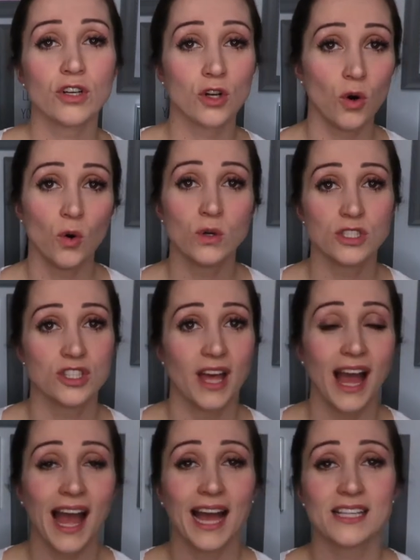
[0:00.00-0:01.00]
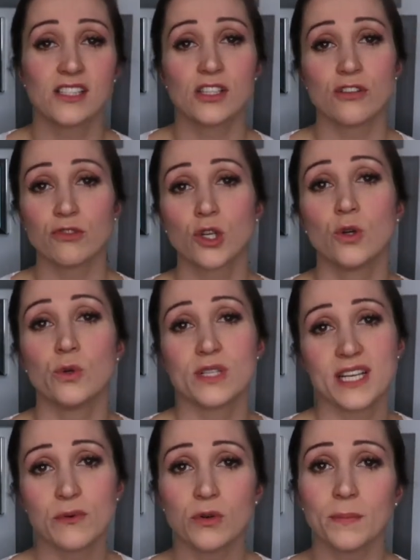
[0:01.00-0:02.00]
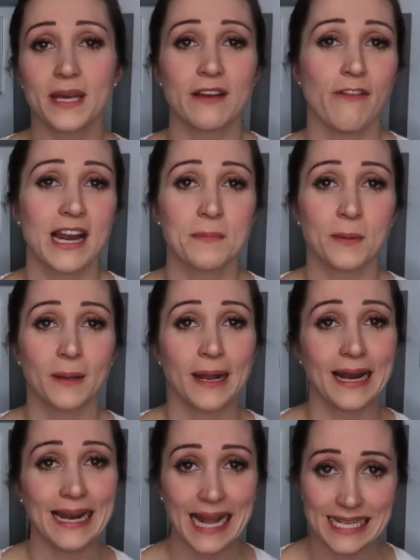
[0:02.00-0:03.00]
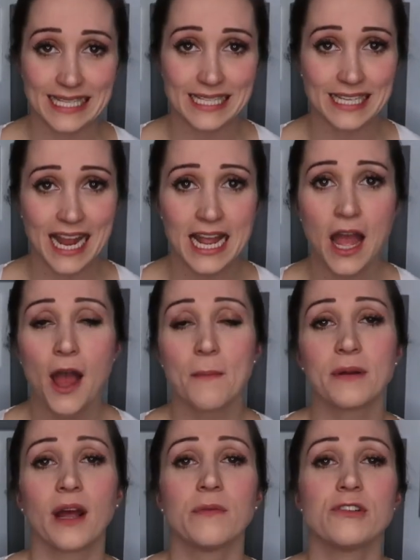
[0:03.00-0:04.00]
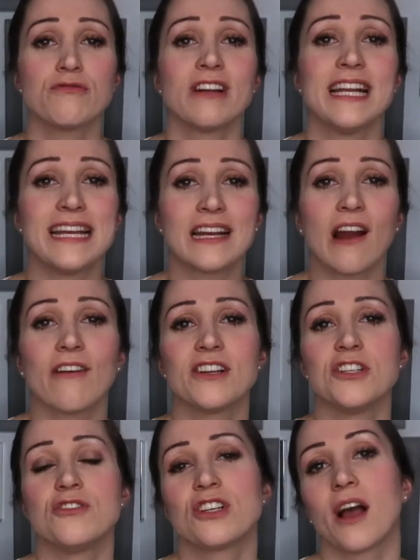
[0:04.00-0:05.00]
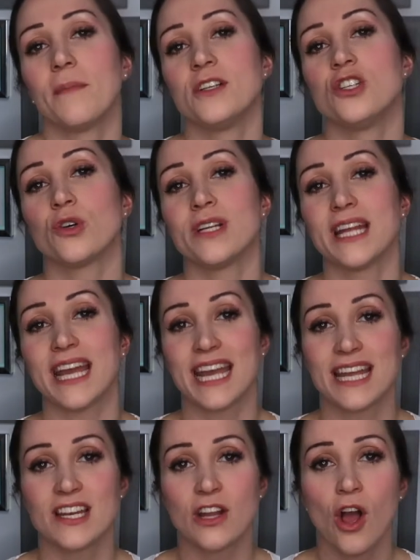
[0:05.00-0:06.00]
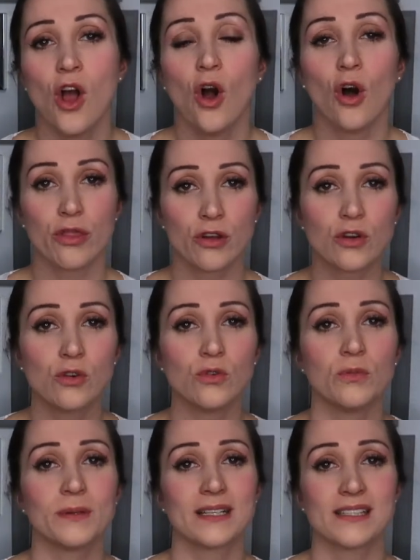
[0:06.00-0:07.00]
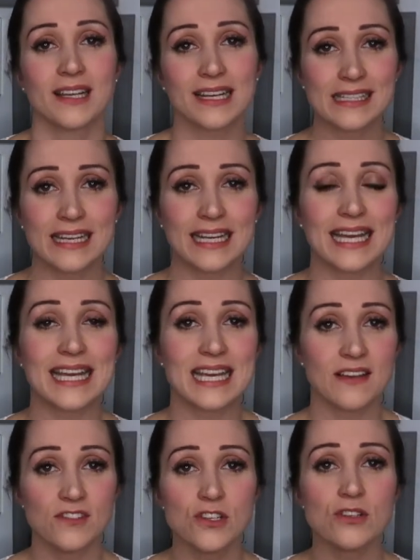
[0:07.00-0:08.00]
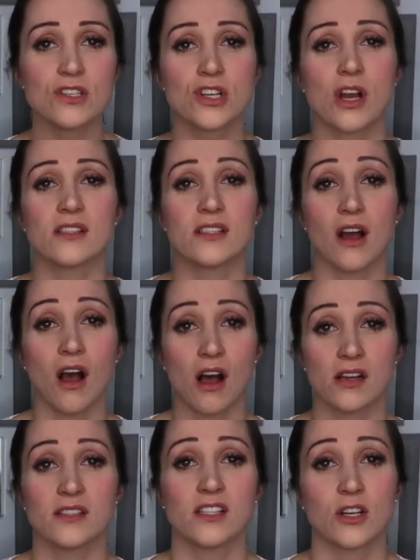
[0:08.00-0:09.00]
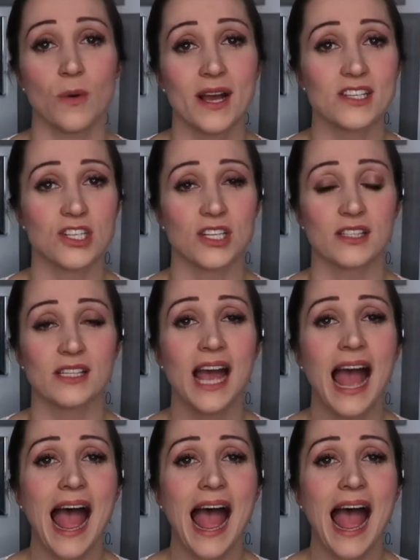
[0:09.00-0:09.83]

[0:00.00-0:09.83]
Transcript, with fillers: record that, and so the recording will be available at a later date, but I would really encourage you to come and join in on the call because, like I said, it gives you the chance to ask the questions